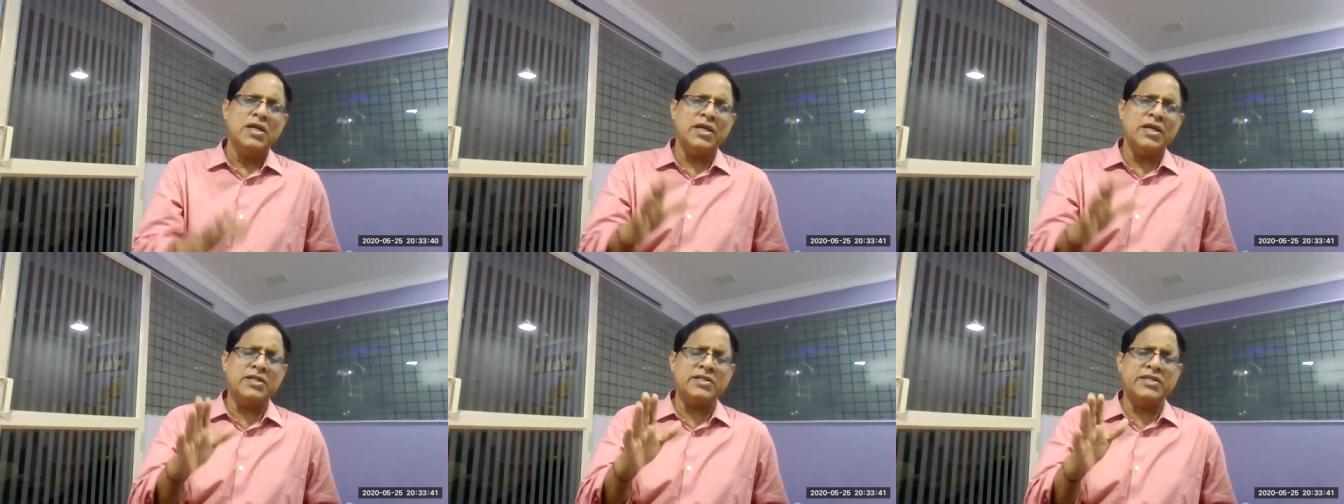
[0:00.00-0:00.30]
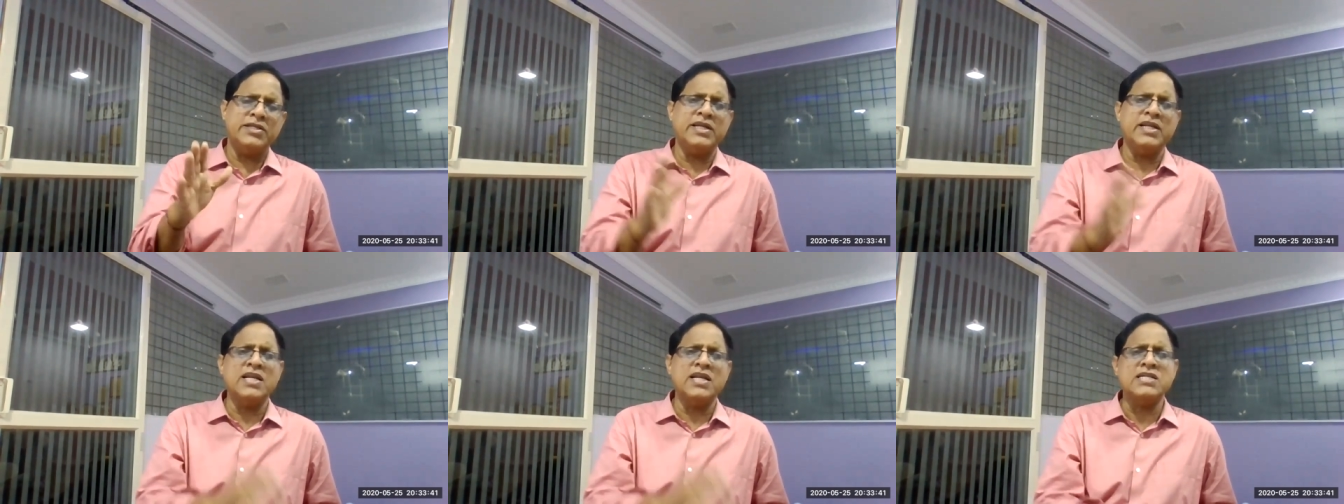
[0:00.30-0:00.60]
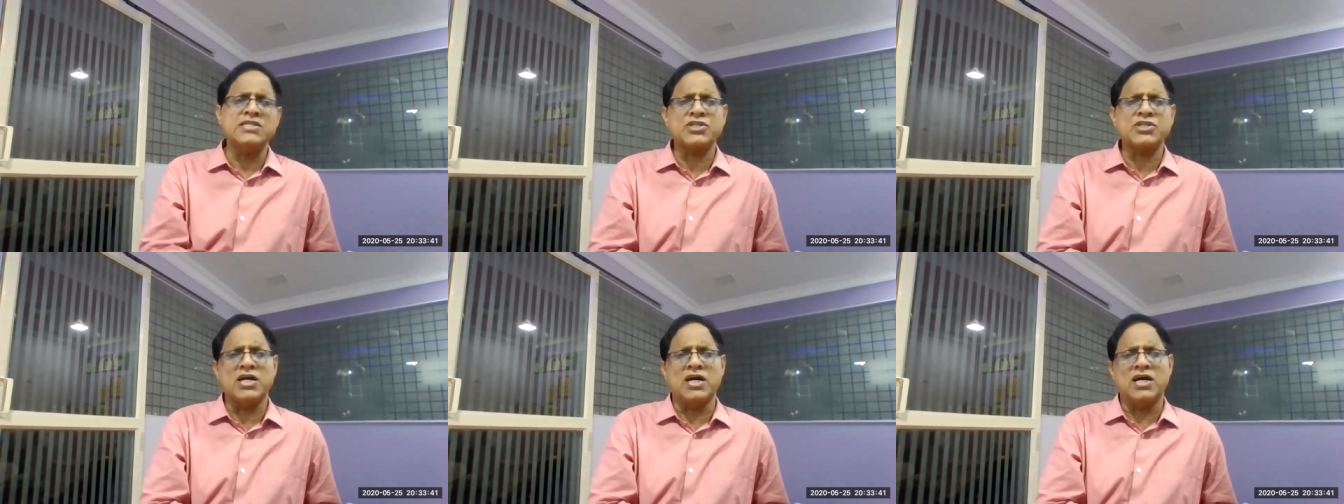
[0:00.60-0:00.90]
In
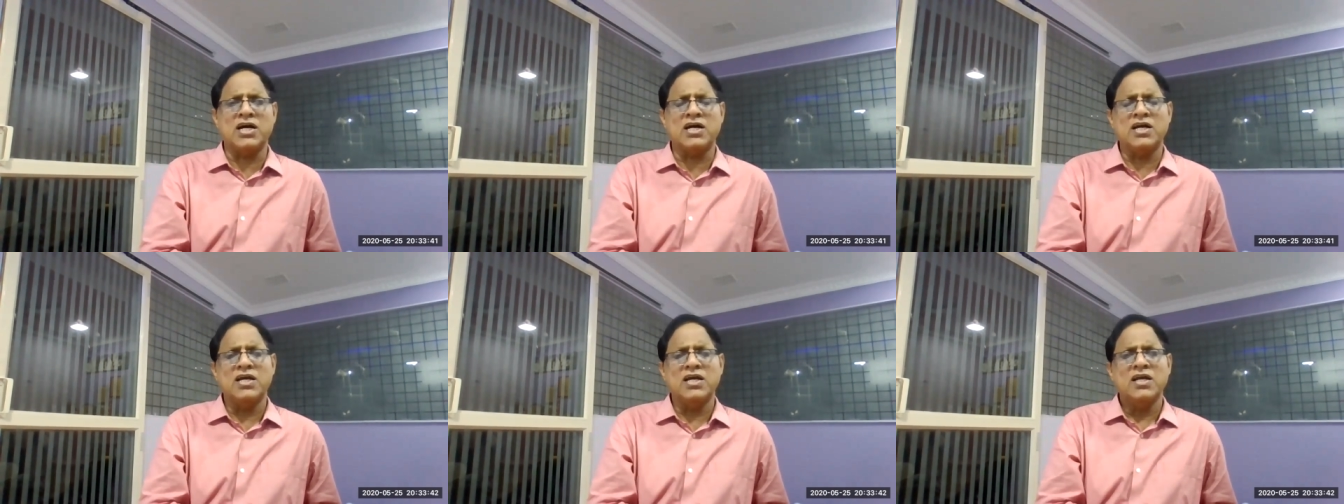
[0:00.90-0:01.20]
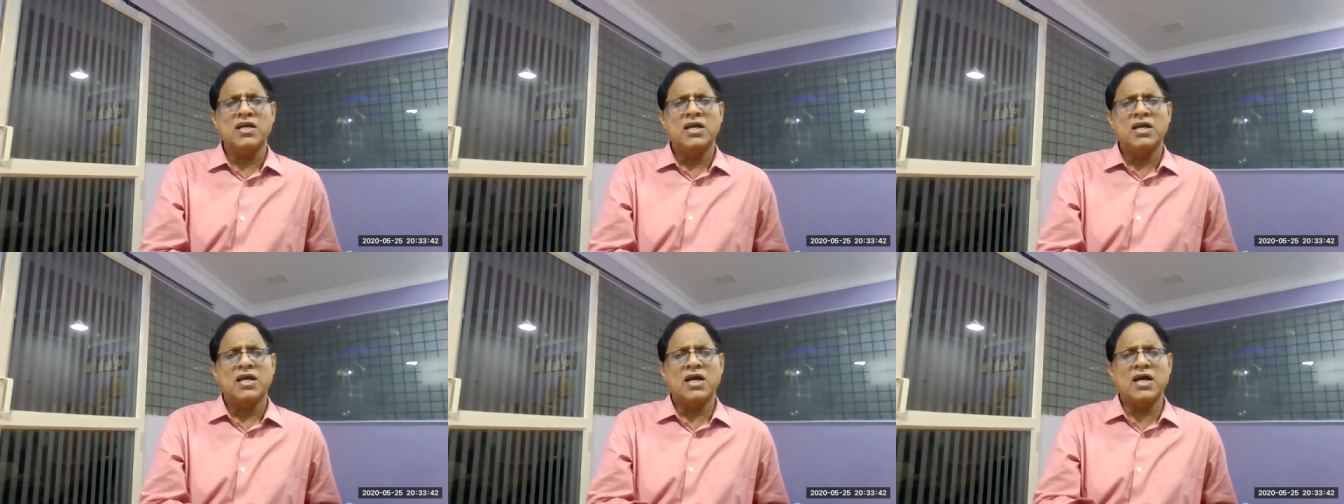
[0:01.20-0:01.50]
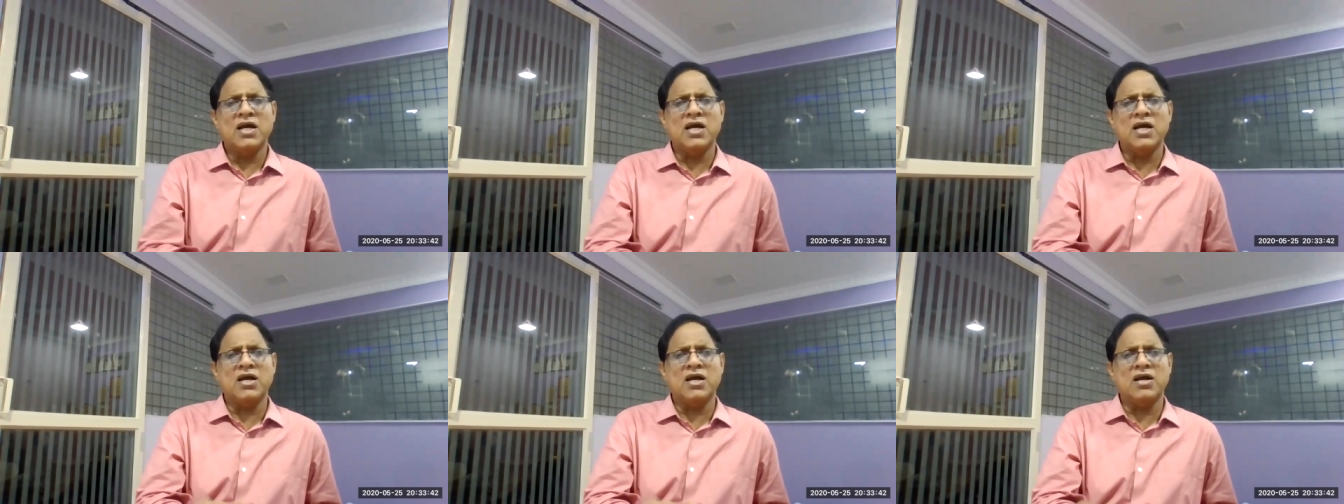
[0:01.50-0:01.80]
Dinal Shah
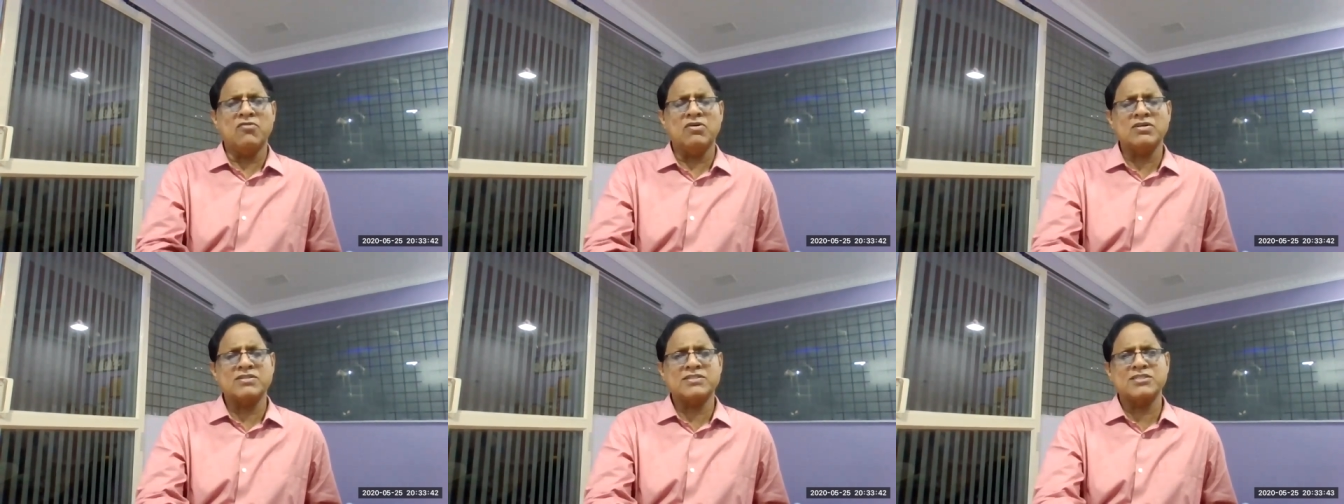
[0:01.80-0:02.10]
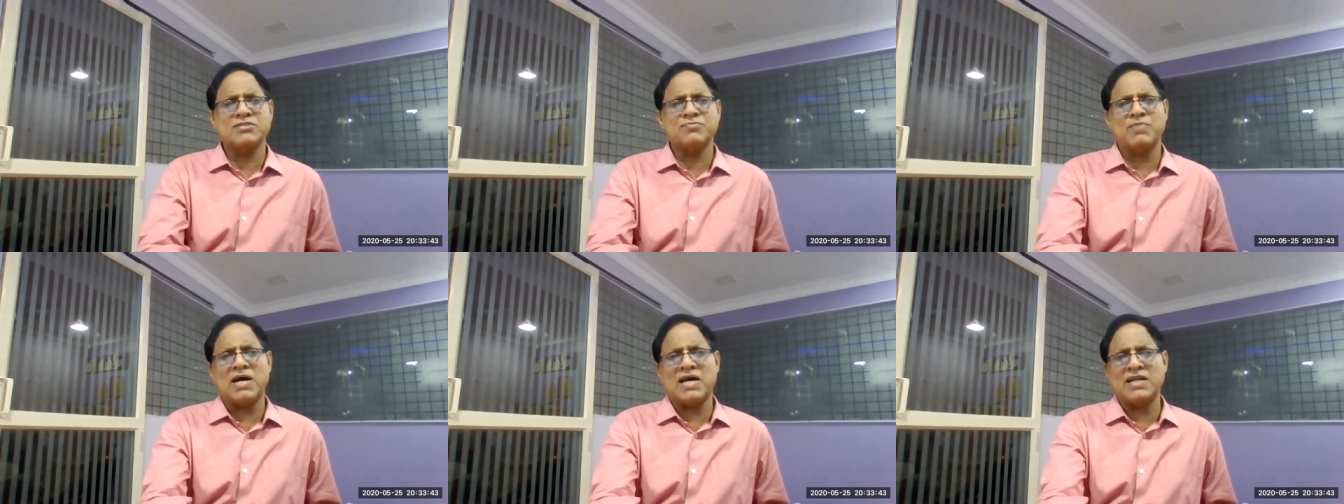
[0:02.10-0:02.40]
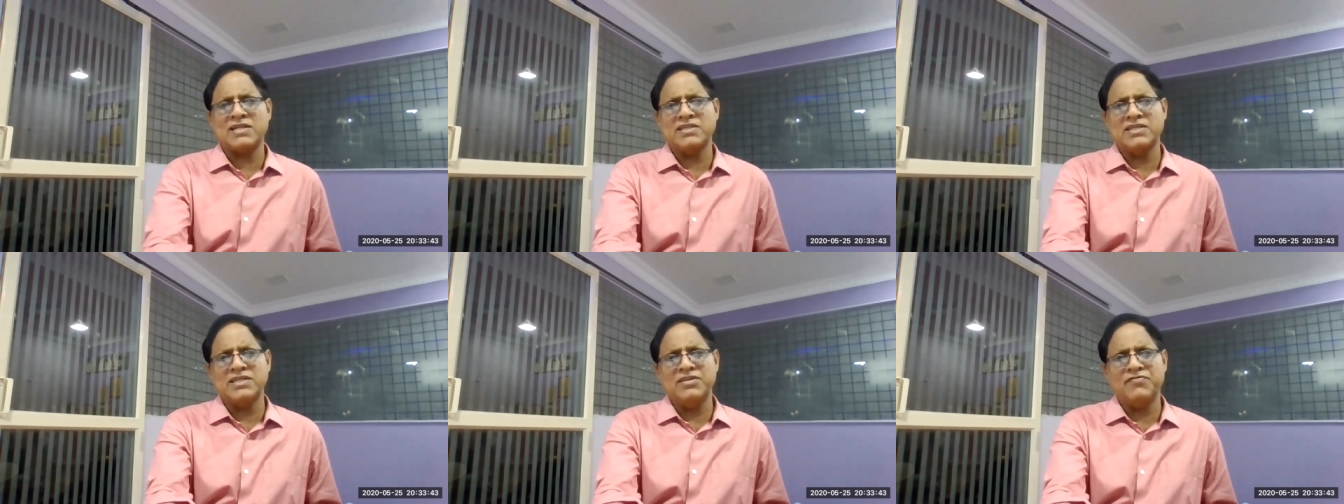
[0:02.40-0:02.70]
uh, versus
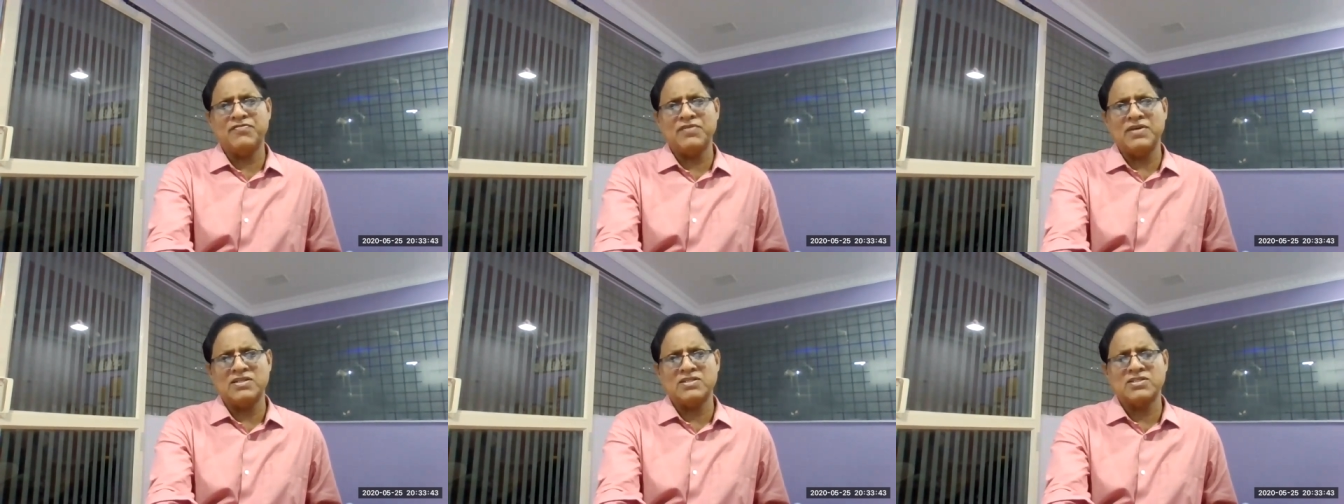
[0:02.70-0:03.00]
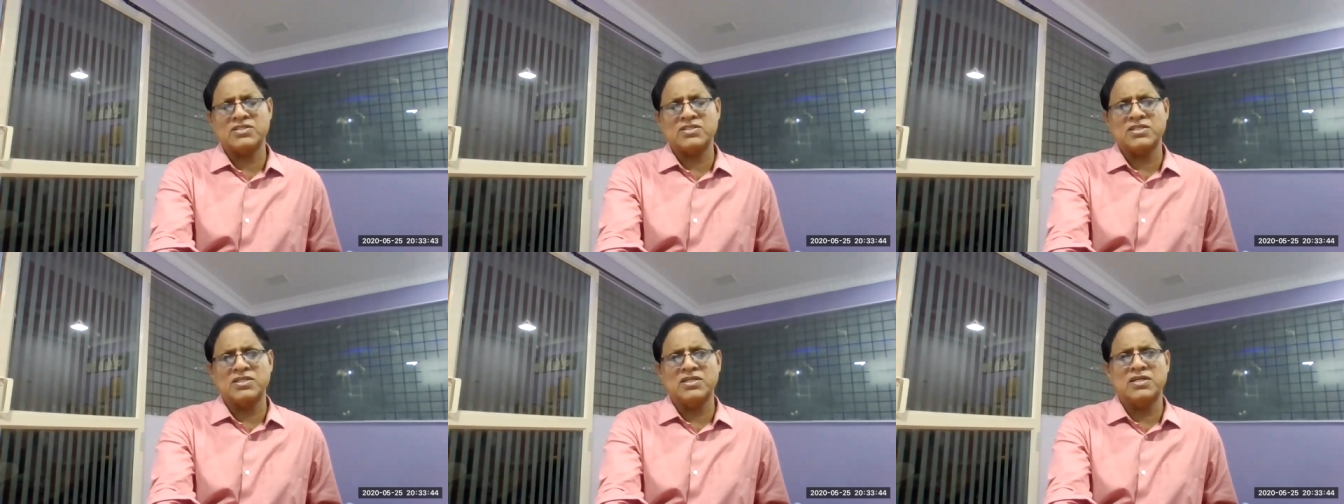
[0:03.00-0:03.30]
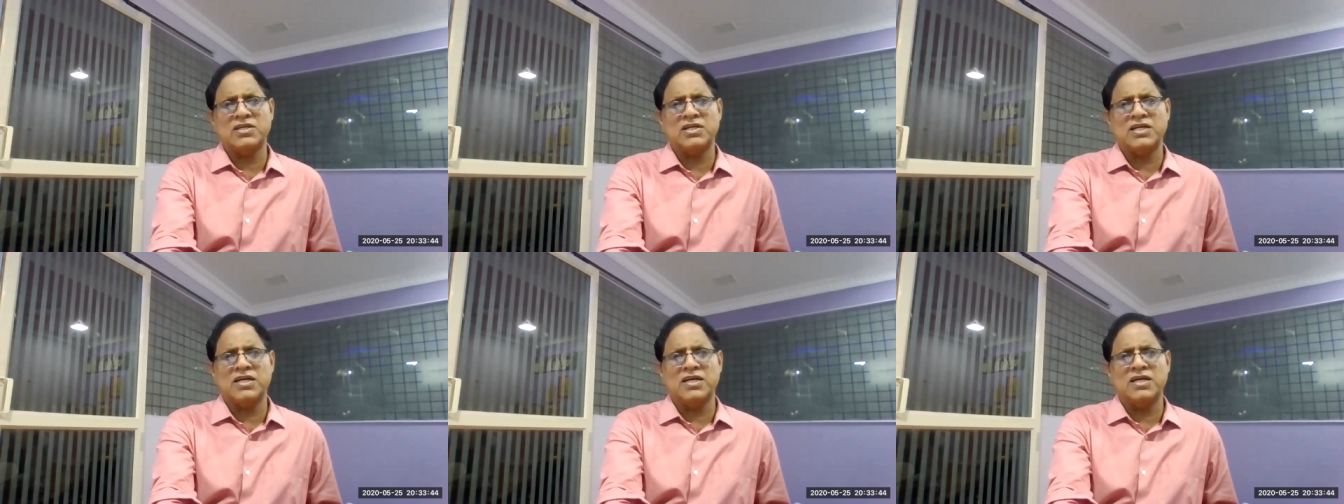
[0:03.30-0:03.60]
Bharati Defense,
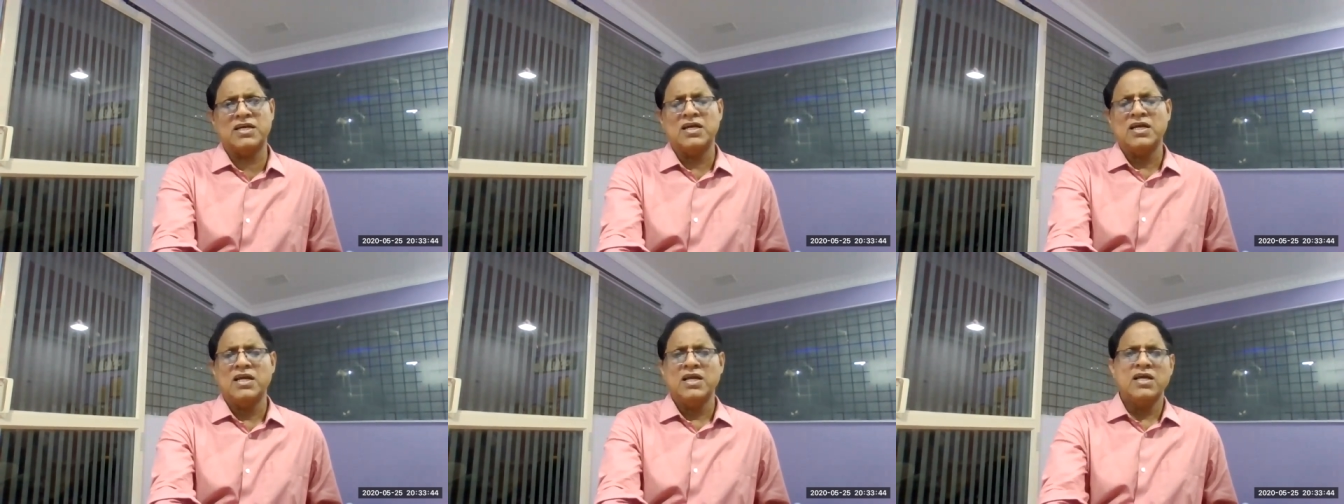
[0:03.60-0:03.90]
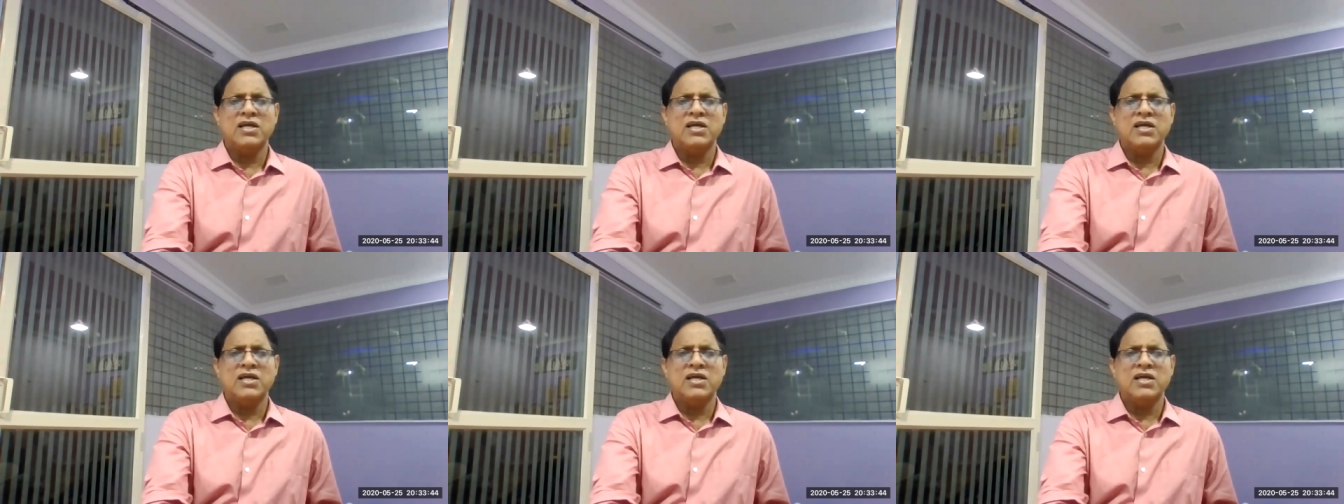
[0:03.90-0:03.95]
uh,